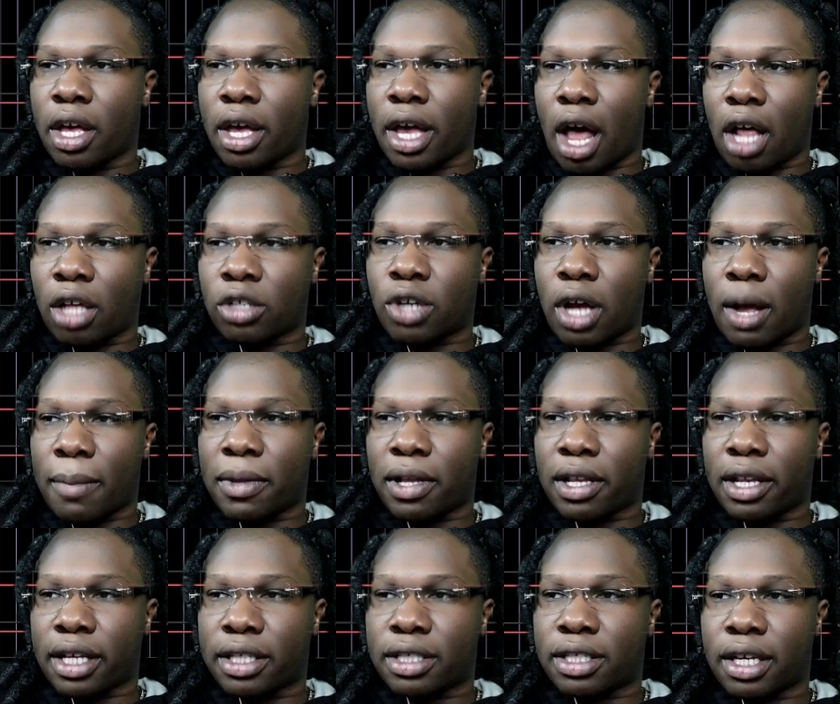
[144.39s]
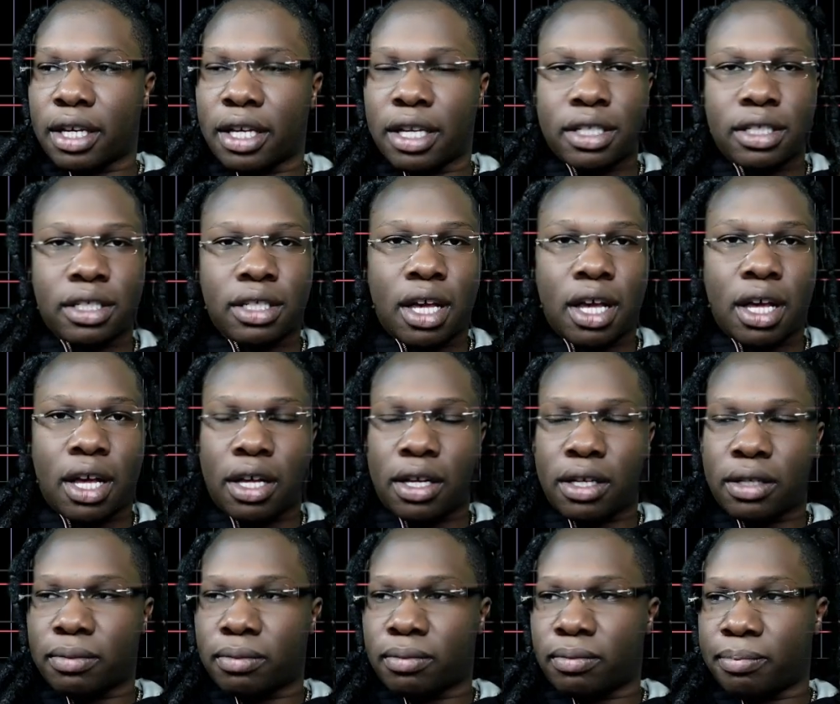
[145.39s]
I'll drop the link to his
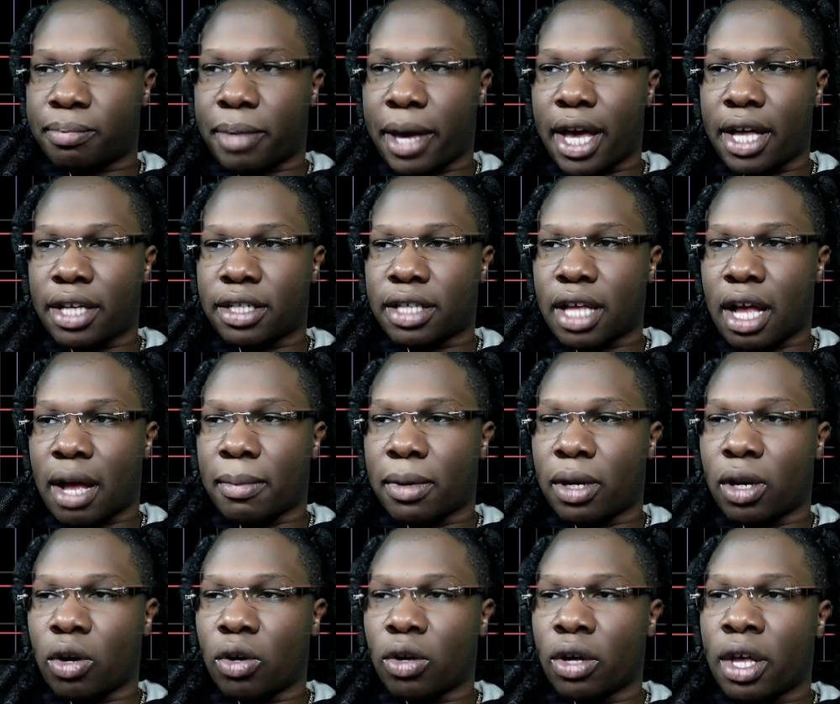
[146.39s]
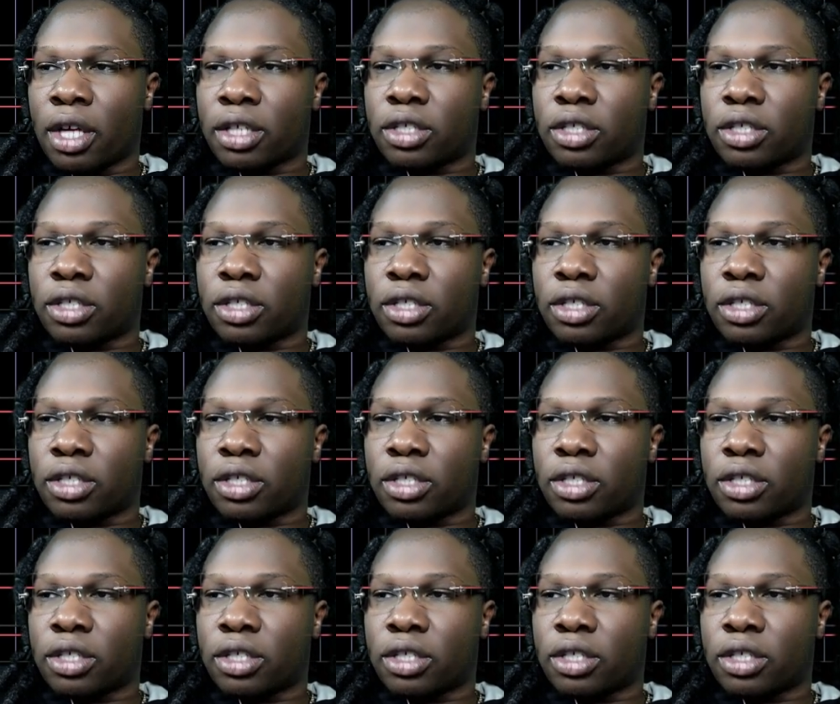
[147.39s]
page down below.